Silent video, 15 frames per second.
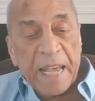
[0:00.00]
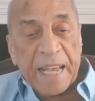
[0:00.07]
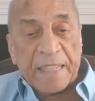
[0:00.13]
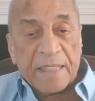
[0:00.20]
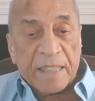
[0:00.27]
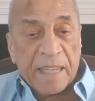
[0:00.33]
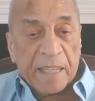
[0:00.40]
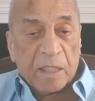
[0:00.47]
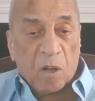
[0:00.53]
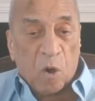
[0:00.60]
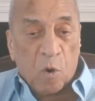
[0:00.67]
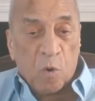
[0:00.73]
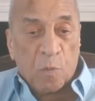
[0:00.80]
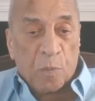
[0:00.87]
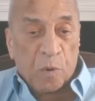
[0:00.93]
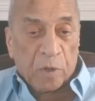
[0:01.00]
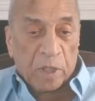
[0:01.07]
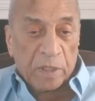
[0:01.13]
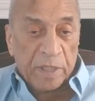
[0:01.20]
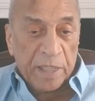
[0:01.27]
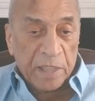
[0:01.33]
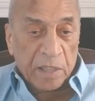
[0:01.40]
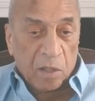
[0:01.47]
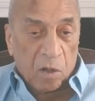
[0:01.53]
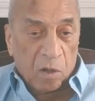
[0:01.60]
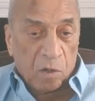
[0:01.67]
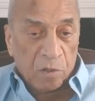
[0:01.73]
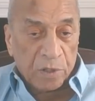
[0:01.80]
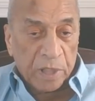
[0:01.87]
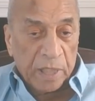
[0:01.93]
and said the whole point of these
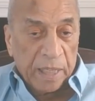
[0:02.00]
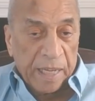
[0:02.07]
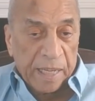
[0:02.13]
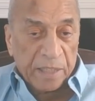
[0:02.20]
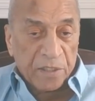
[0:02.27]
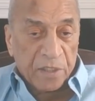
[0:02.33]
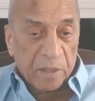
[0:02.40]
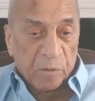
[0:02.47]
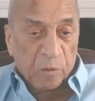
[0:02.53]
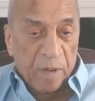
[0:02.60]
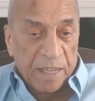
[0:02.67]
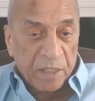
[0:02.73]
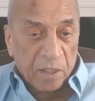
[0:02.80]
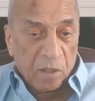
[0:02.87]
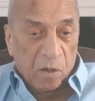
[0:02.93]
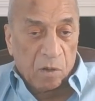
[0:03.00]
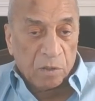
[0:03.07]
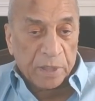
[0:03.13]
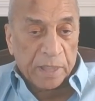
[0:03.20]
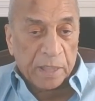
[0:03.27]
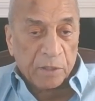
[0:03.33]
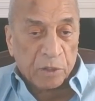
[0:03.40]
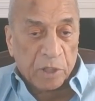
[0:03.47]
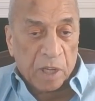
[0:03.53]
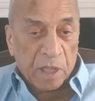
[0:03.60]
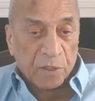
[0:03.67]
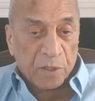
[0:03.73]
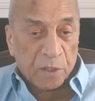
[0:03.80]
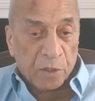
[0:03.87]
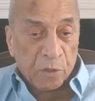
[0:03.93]
laws and the civil rights laws and those
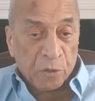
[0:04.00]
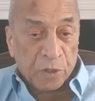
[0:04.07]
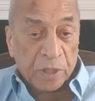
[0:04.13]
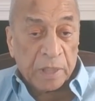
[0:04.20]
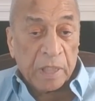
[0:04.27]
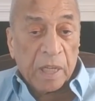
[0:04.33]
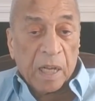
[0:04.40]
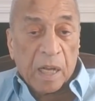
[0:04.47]
constitution